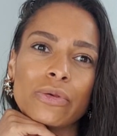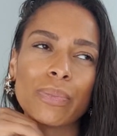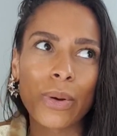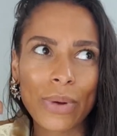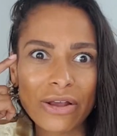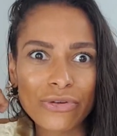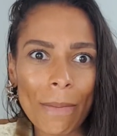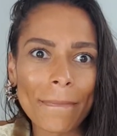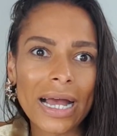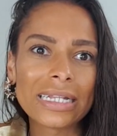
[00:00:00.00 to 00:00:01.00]
But where's your
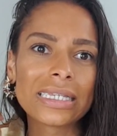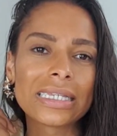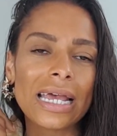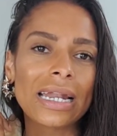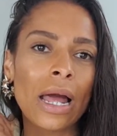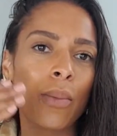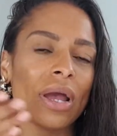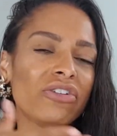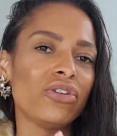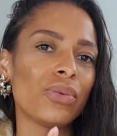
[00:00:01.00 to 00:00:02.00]
mindset? Like,
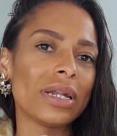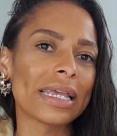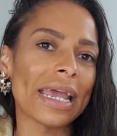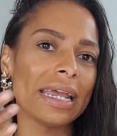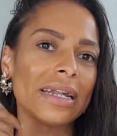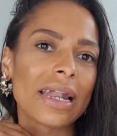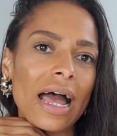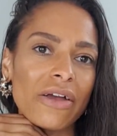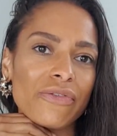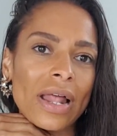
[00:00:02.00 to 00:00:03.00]
where do you want to get in
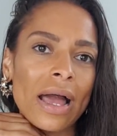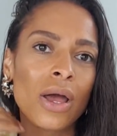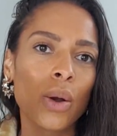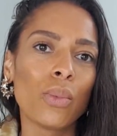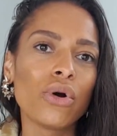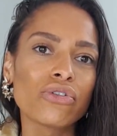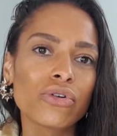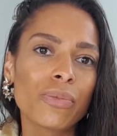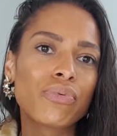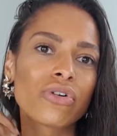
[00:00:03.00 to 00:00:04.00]
life? Like, what's
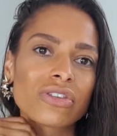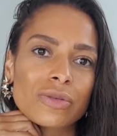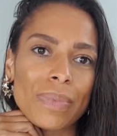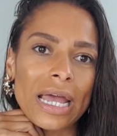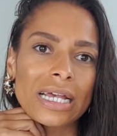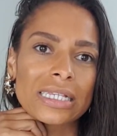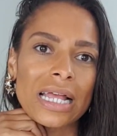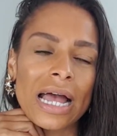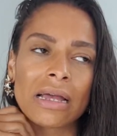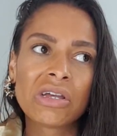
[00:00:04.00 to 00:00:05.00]
your prospects?
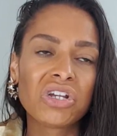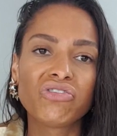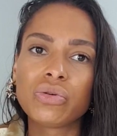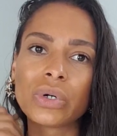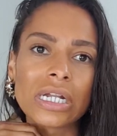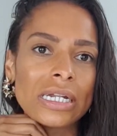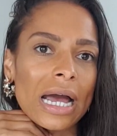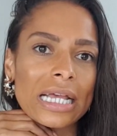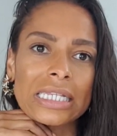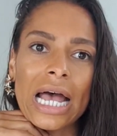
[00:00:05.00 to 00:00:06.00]
Like, do you want a
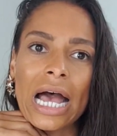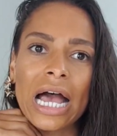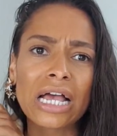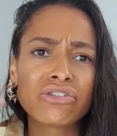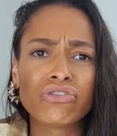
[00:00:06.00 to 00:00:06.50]
nice house?